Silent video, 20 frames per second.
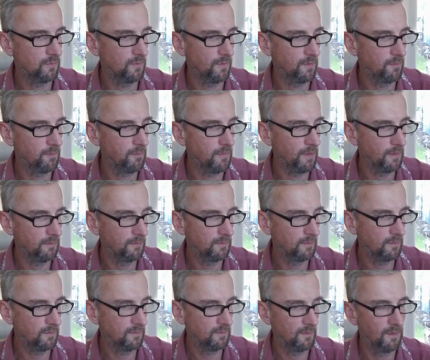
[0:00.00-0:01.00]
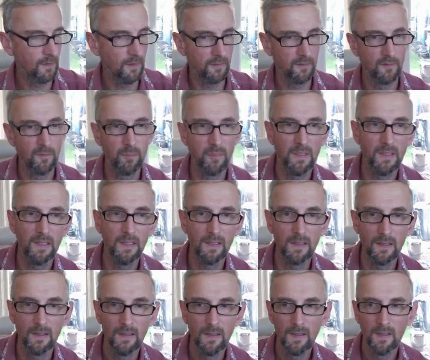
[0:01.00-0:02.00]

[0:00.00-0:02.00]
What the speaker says: the motors are spinning